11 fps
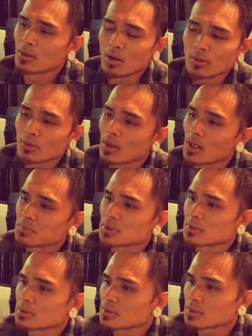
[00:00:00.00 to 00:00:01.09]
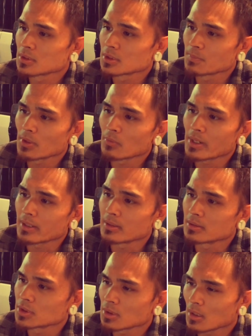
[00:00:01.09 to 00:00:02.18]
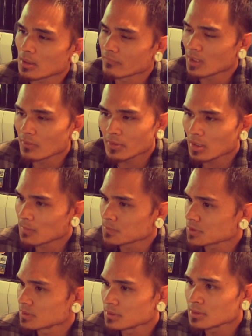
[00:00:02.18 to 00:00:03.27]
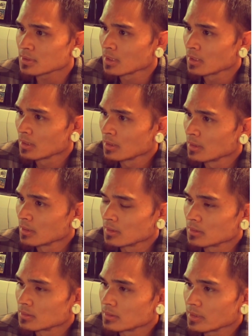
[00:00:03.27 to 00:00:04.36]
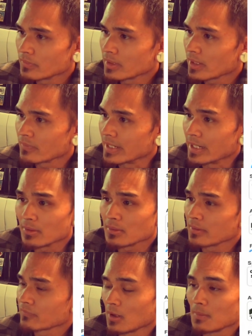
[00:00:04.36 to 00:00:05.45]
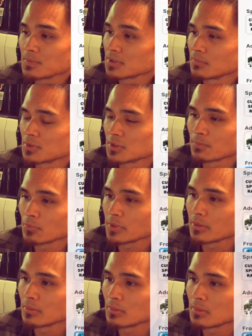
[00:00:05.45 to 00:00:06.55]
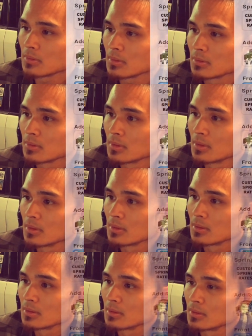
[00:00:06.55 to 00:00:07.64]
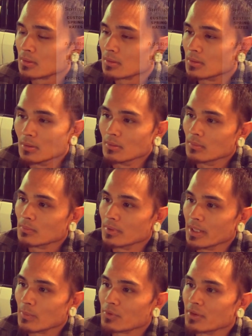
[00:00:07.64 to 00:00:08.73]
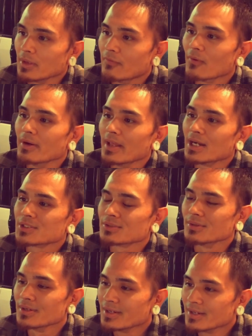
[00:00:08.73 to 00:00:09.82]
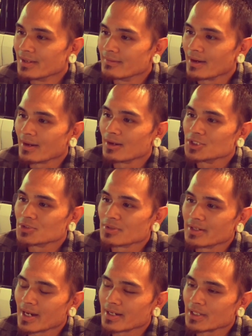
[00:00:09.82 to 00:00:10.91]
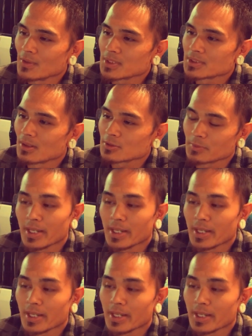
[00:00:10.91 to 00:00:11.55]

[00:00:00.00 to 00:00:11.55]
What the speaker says: Color options, spring rate and shock valving options. They even have an airlift option, which is pretty cool. Oh, and with it for an extra $990 US.